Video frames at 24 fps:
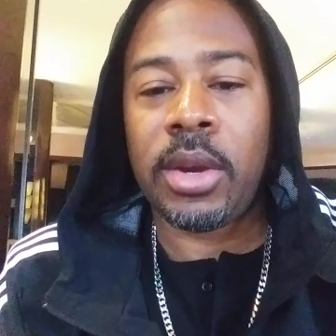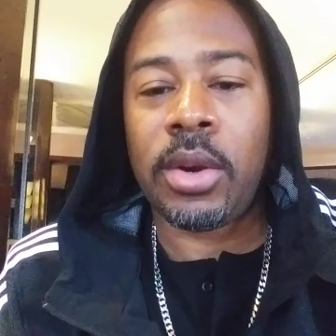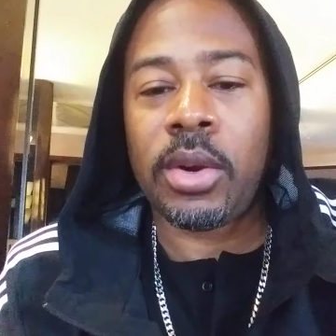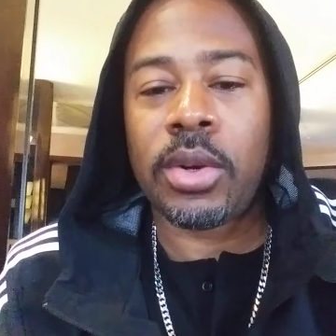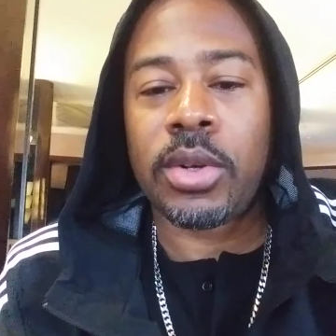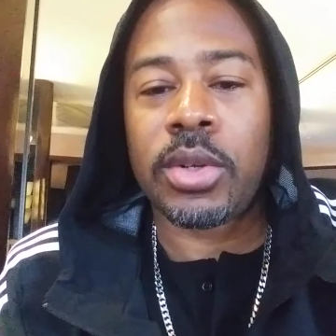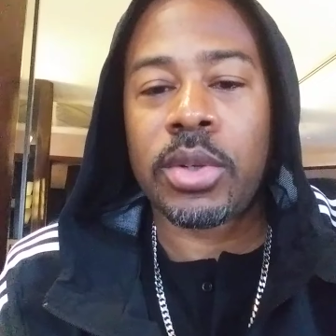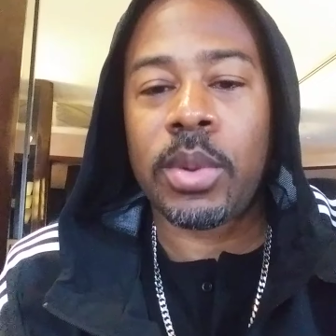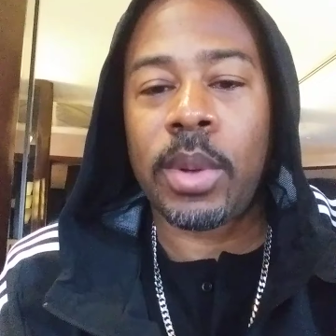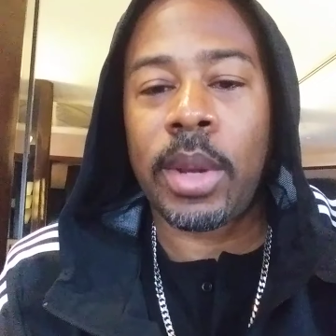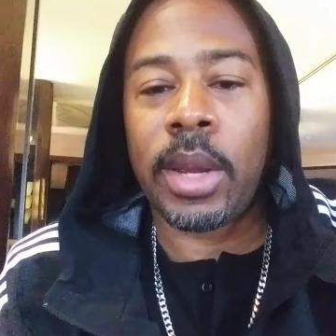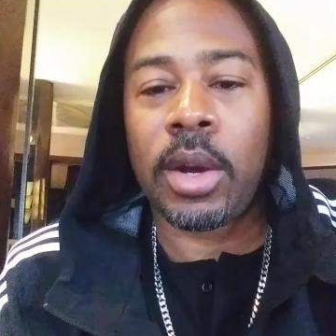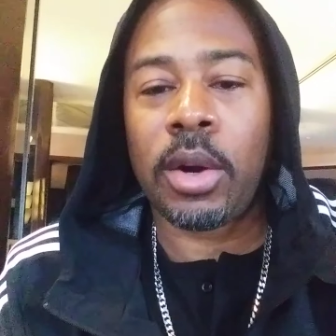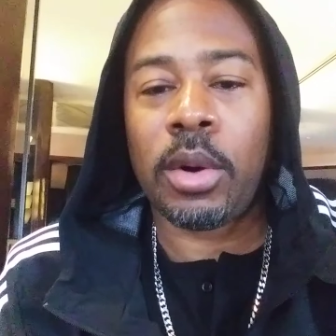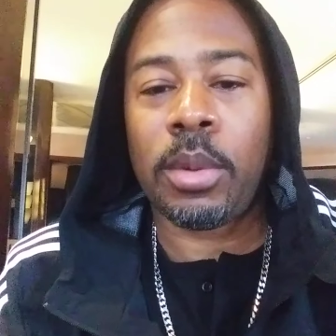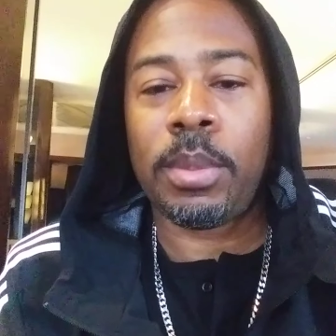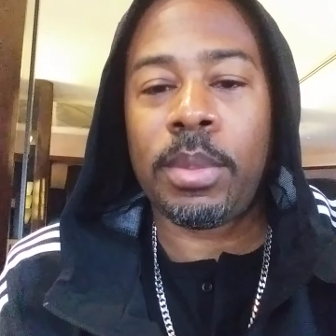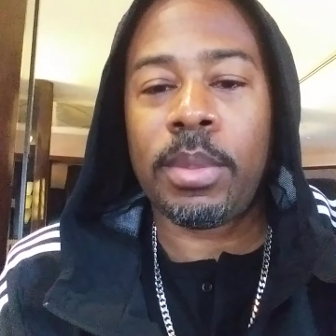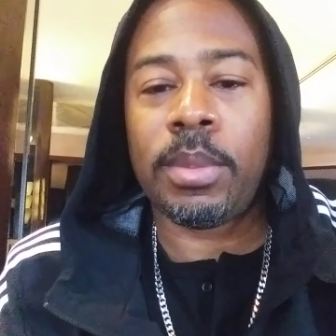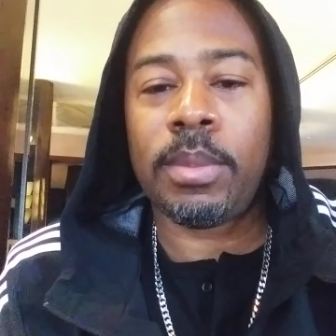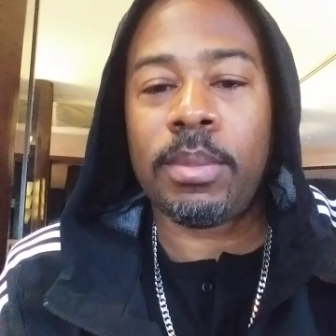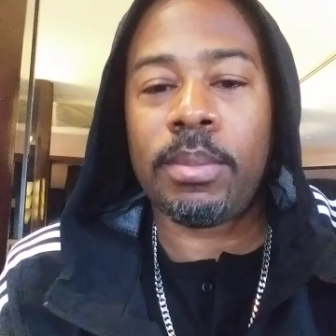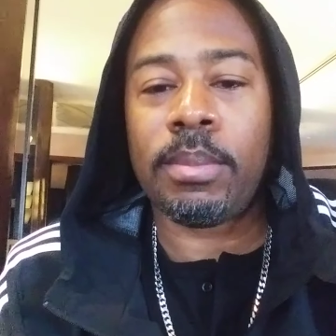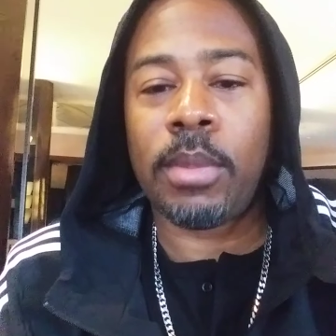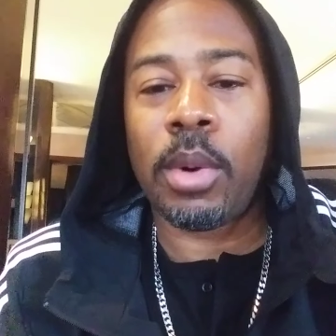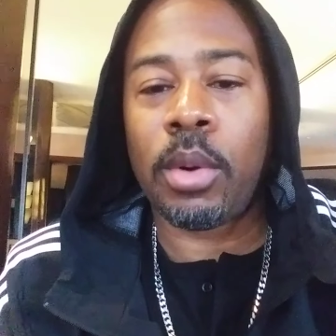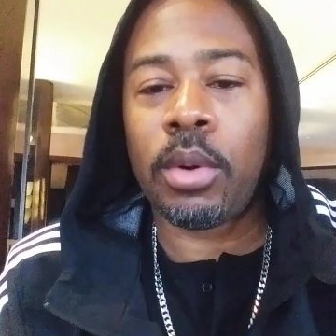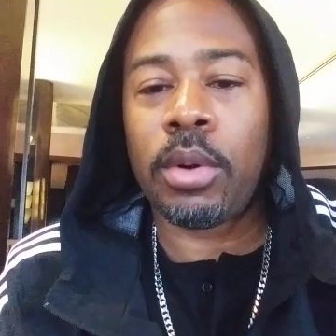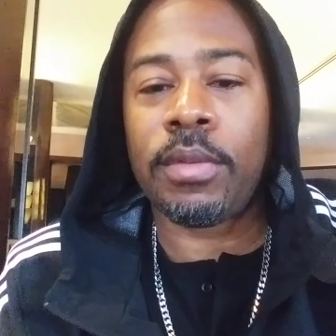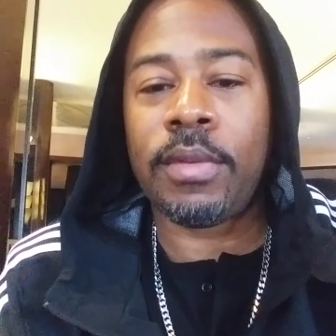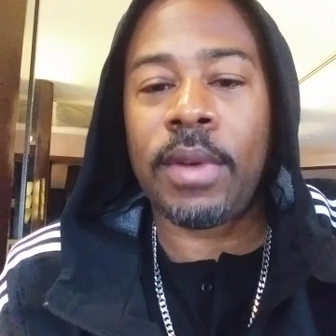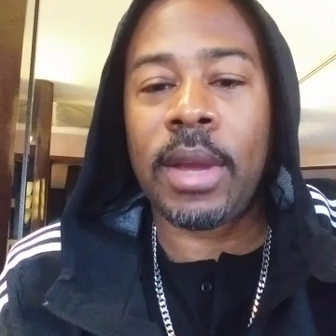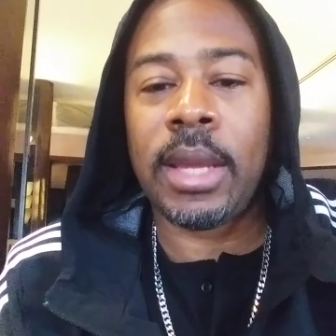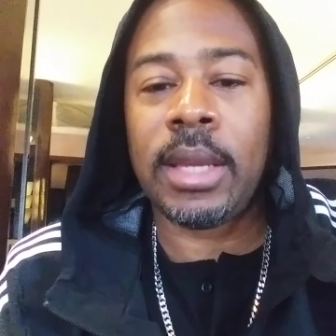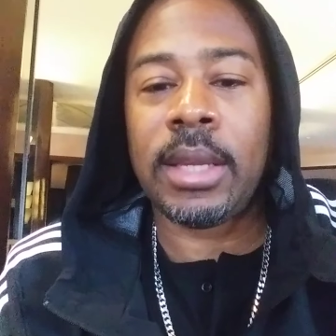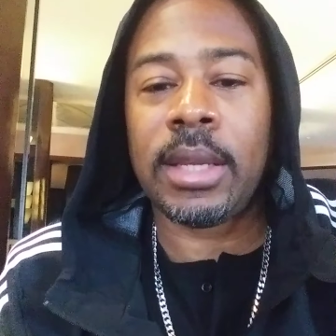here to help,
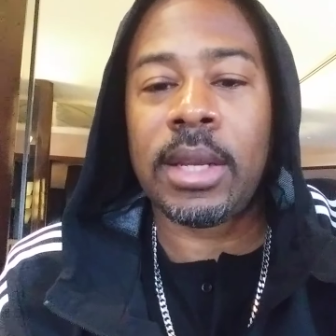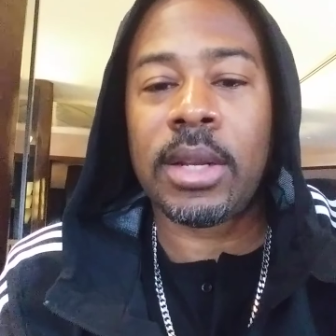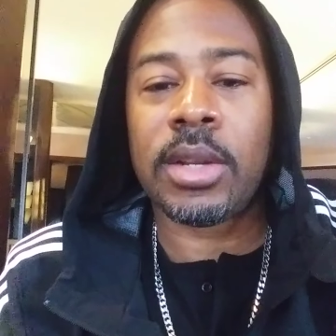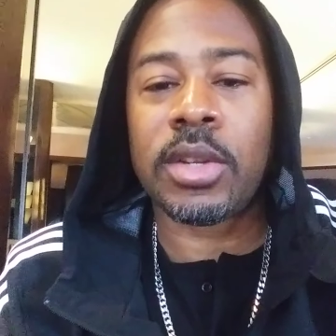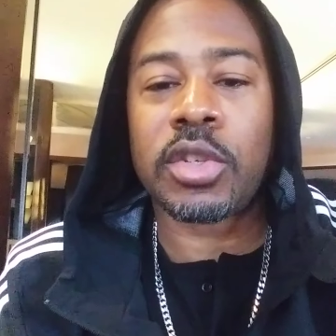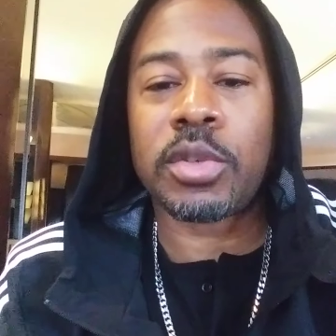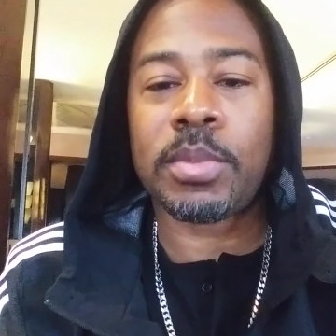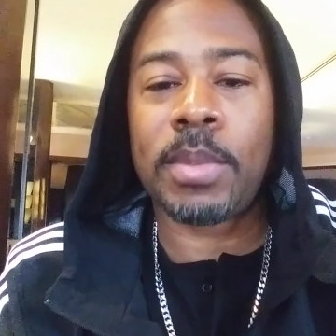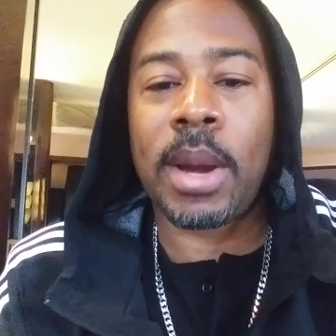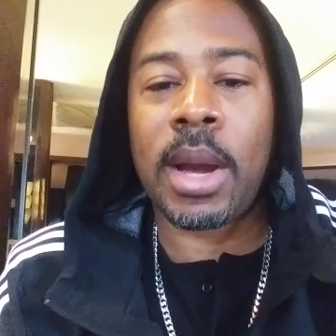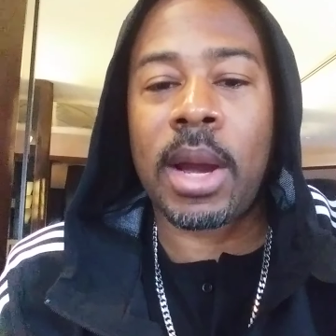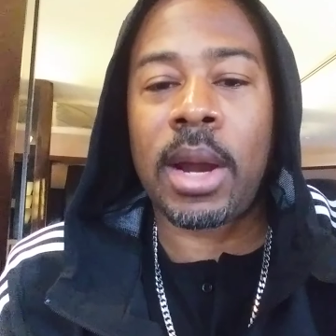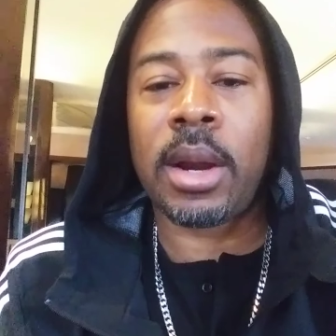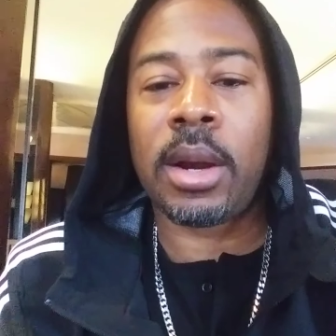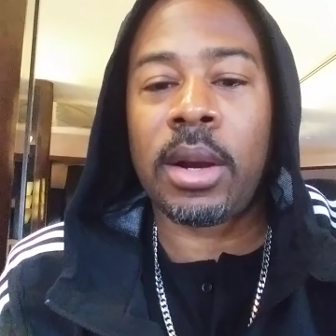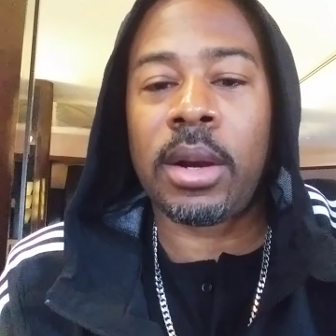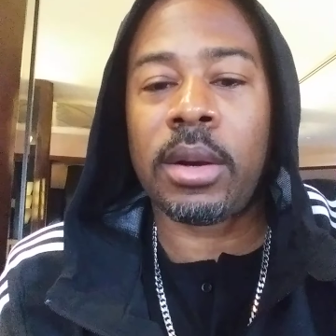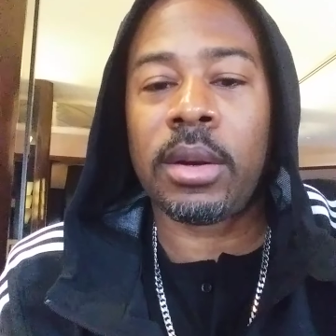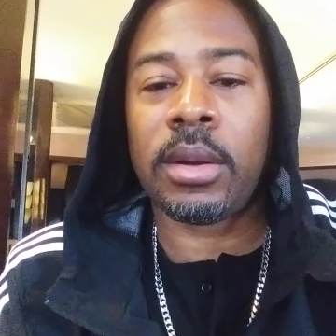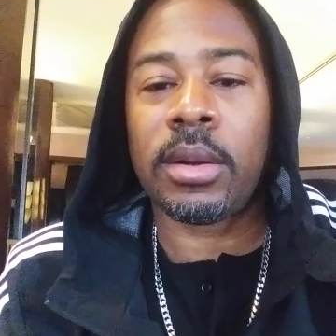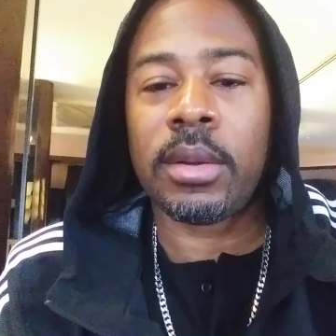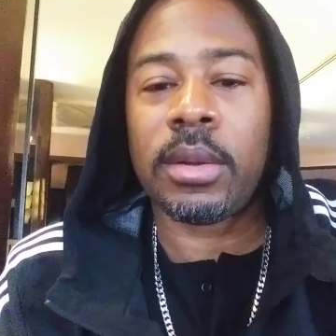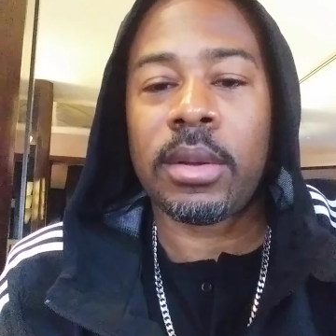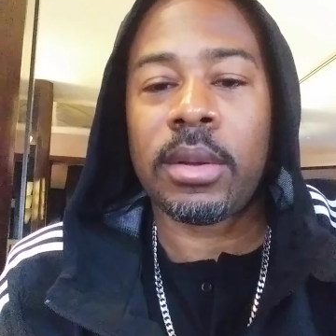motivate, inspire,